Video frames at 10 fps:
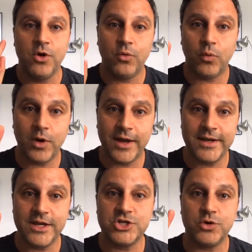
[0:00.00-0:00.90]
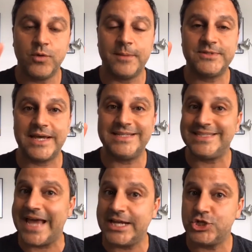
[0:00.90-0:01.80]
One is your website
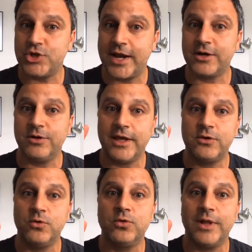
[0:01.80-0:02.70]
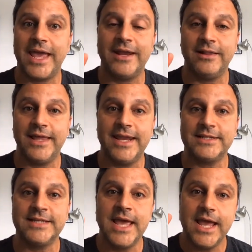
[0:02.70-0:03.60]
stats tracker like Google
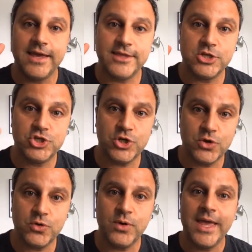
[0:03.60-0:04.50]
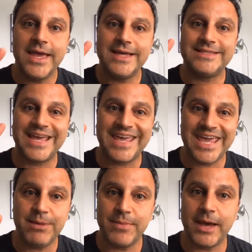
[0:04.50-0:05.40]
Analytics, and then two is a
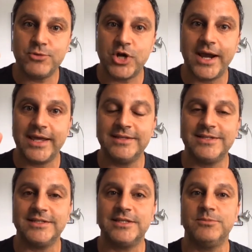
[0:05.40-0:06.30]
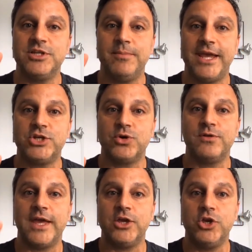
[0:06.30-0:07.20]
heat map tracking system to make sure
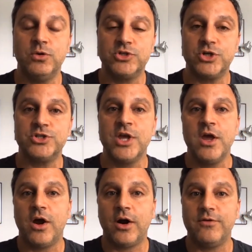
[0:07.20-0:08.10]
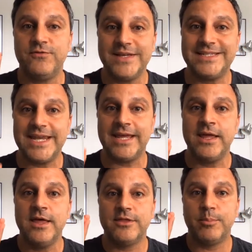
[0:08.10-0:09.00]
that users are visiting
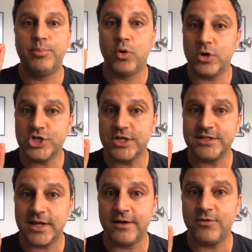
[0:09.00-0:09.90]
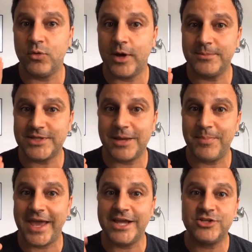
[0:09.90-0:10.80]
the portions of a website
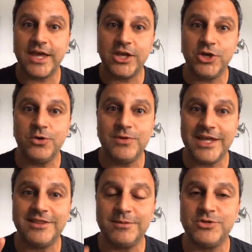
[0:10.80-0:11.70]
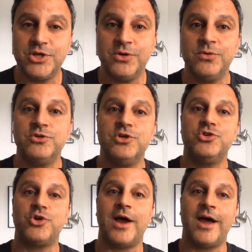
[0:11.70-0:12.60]
page that you need them to to
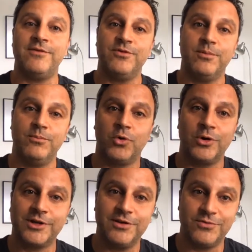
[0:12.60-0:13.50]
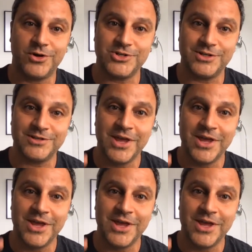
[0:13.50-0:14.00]
drive more conversions.